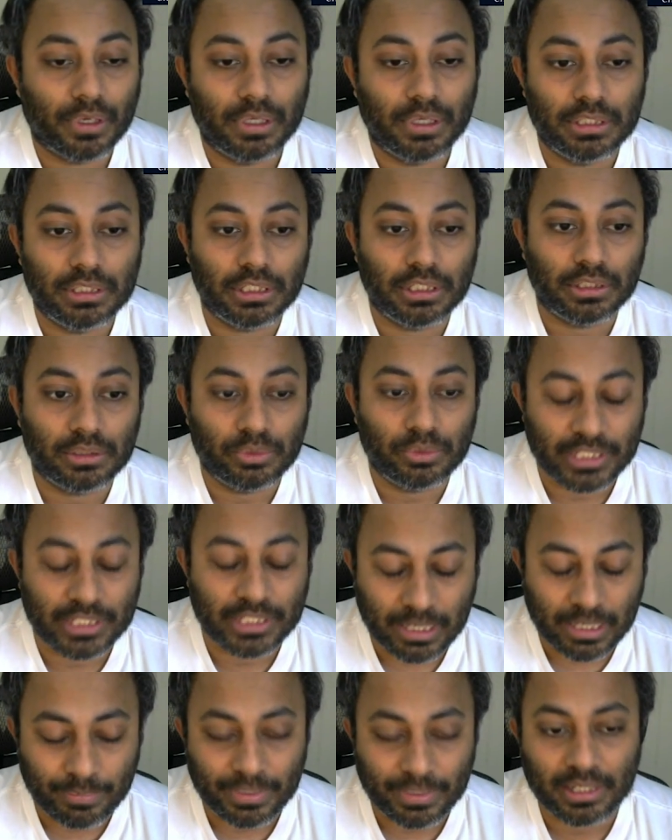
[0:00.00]
the Queen's
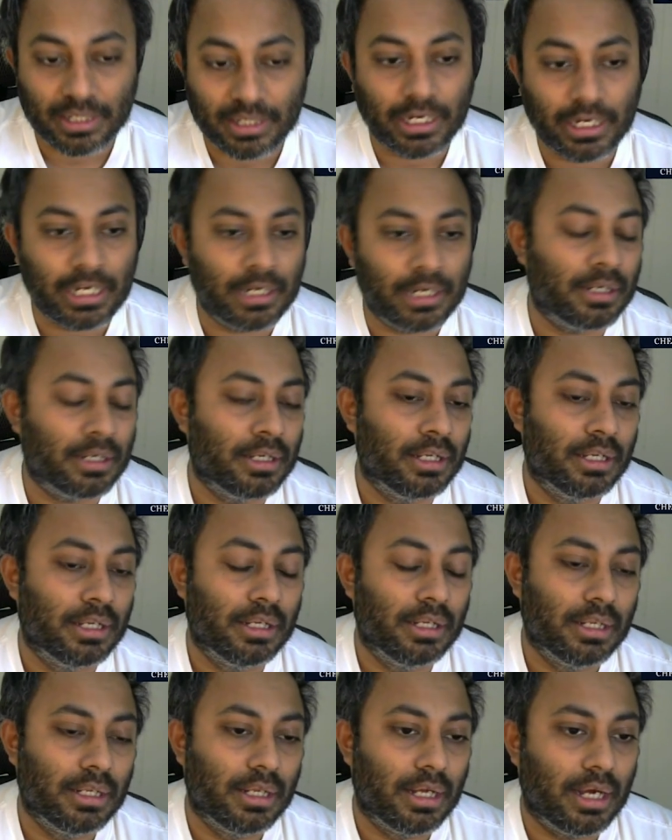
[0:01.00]
Gambit Declined,
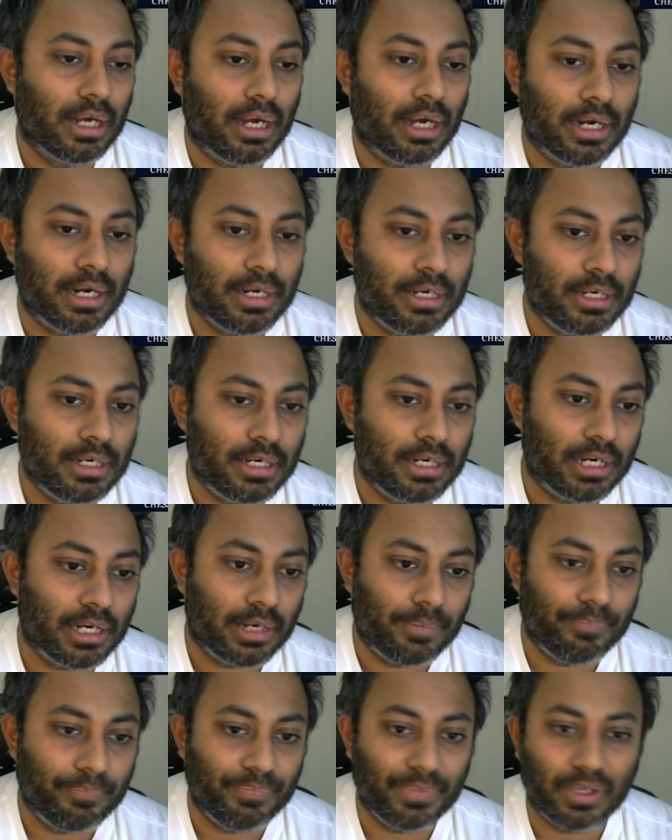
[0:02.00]
and
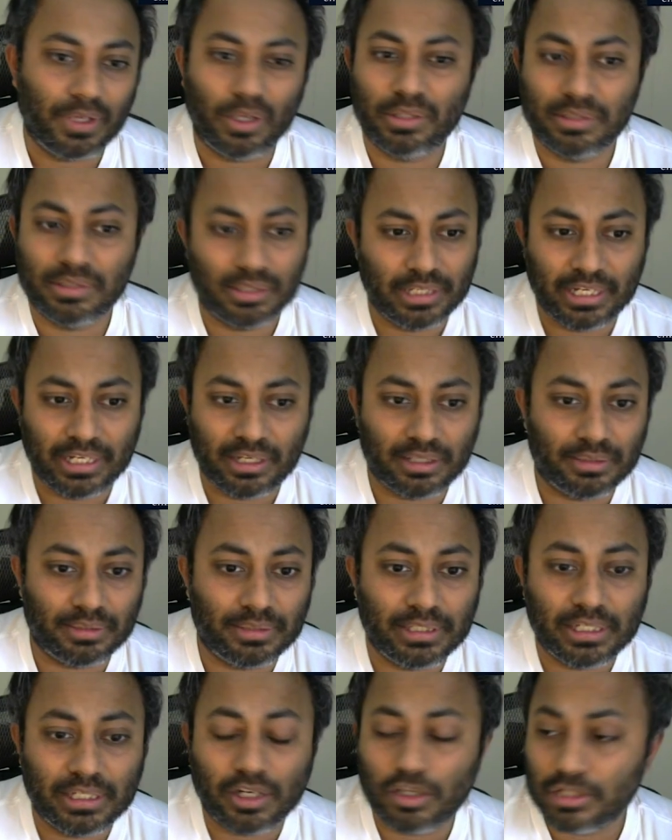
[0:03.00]
also like
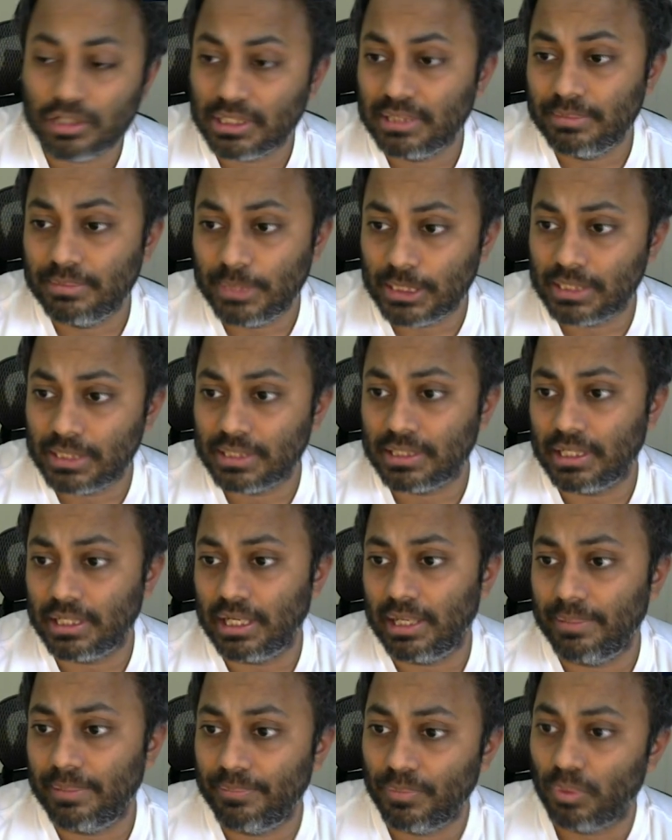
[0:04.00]
it also limits
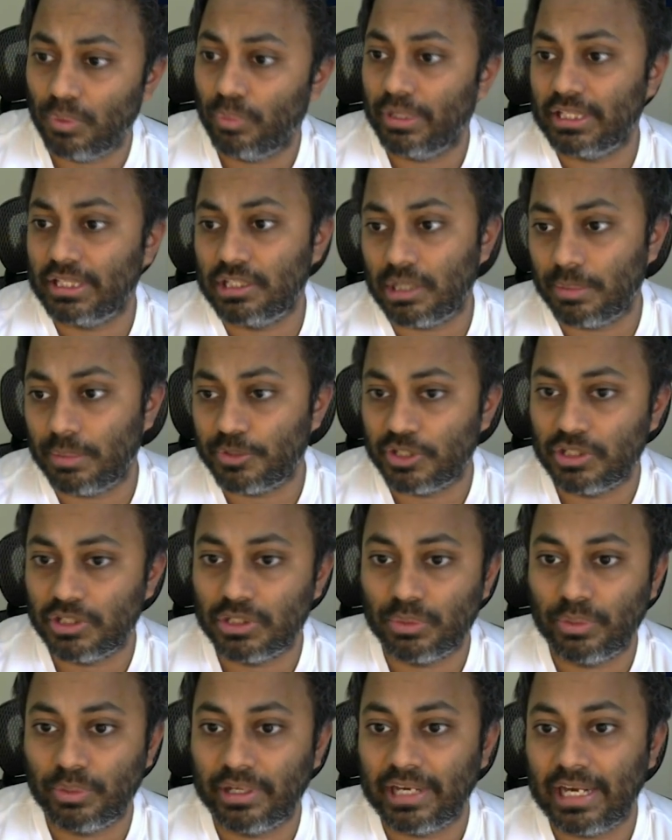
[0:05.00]
white's option
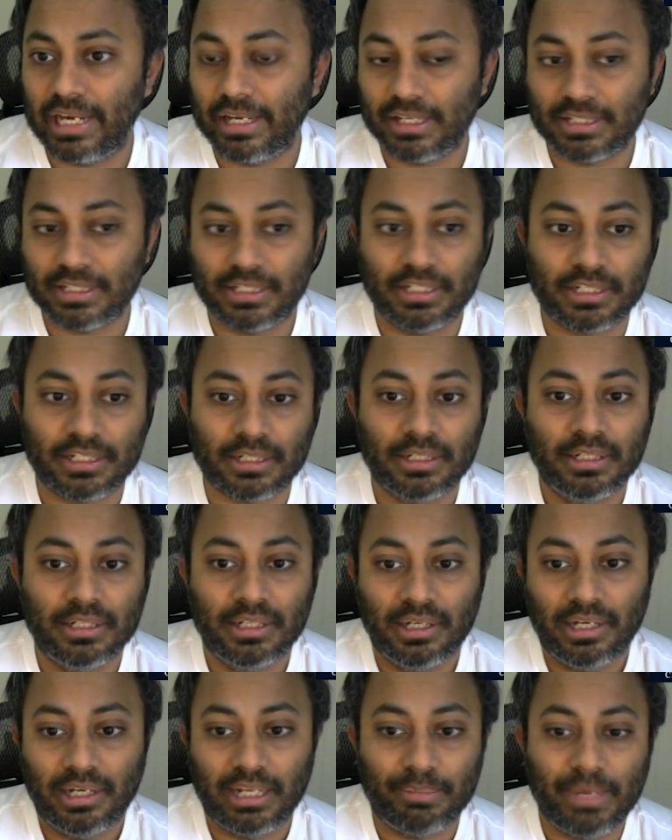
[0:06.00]
to a great extent.
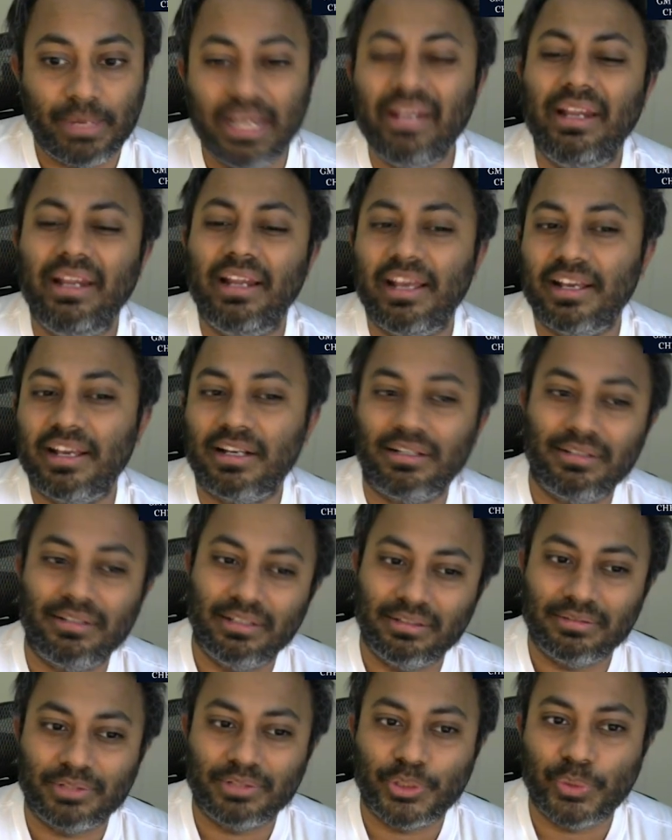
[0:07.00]
Like mainly like
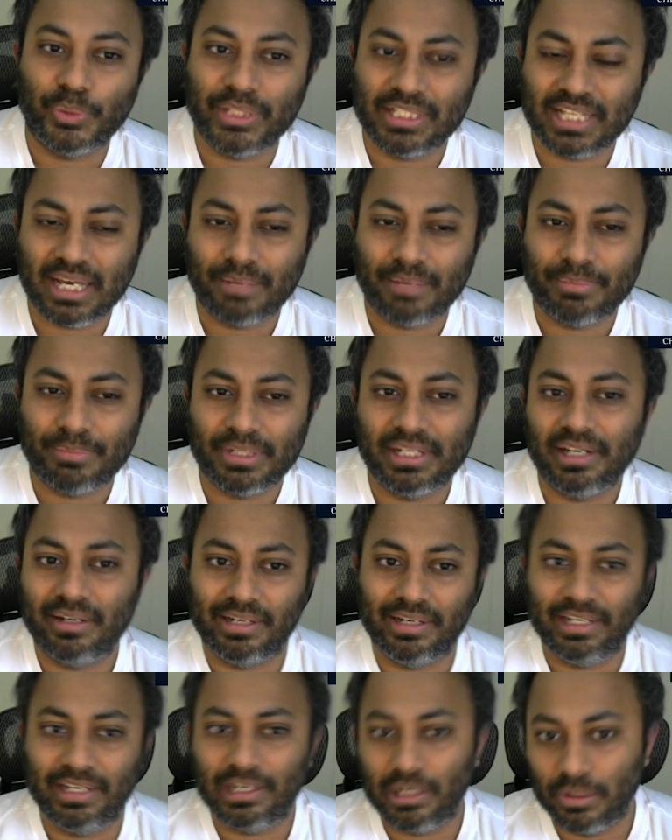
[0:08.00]
Queen's Gambit
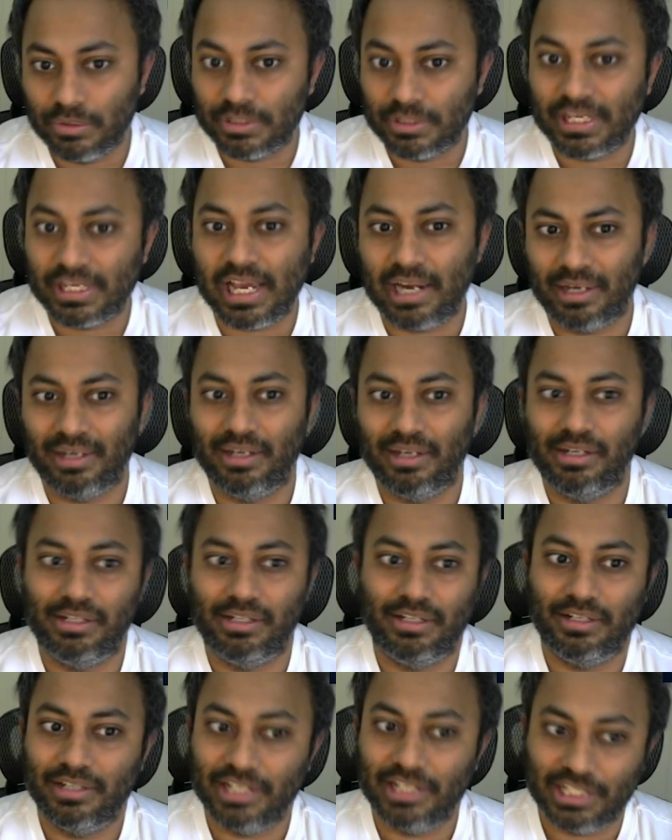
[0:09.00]
Declined allows
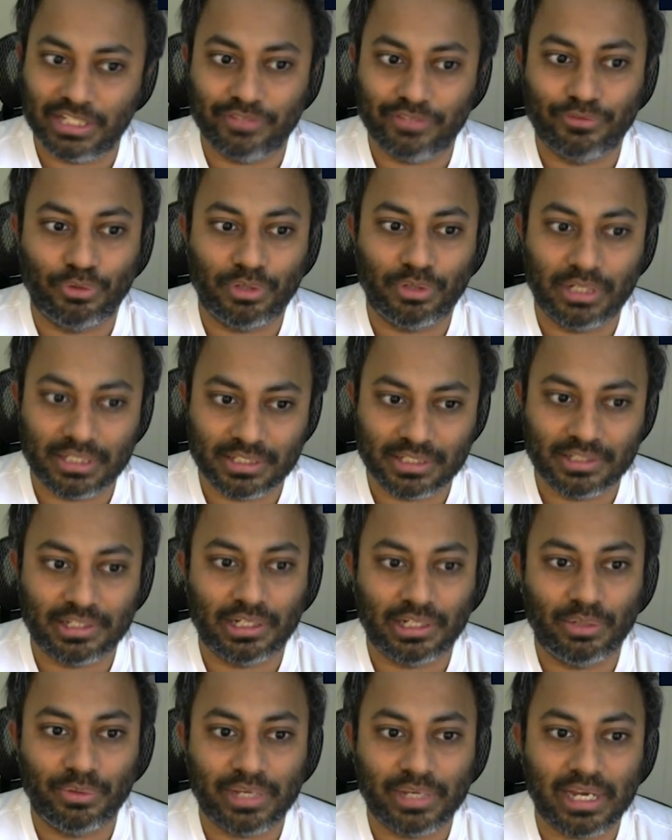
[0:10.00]
Catalan, and dc4 doesn't
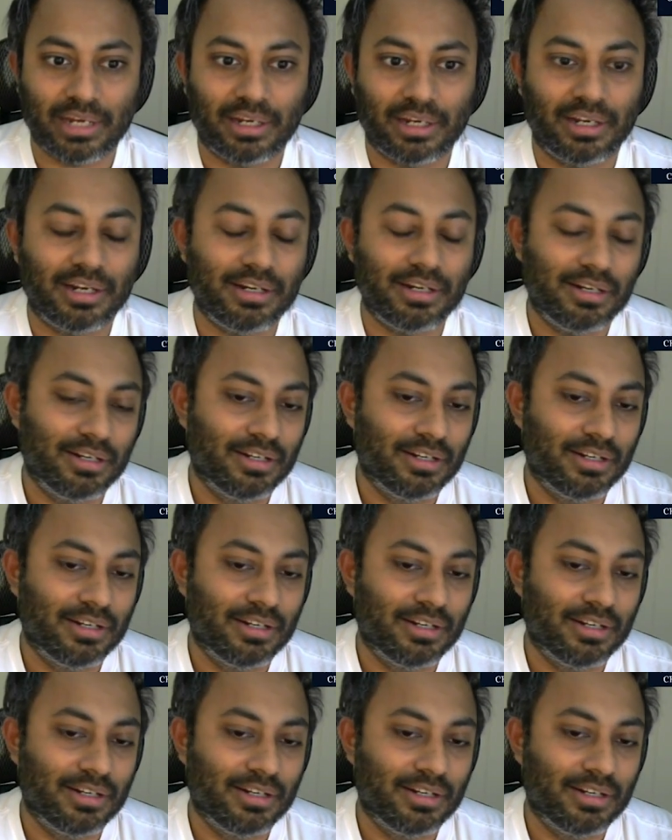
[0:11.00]
allow Catalan.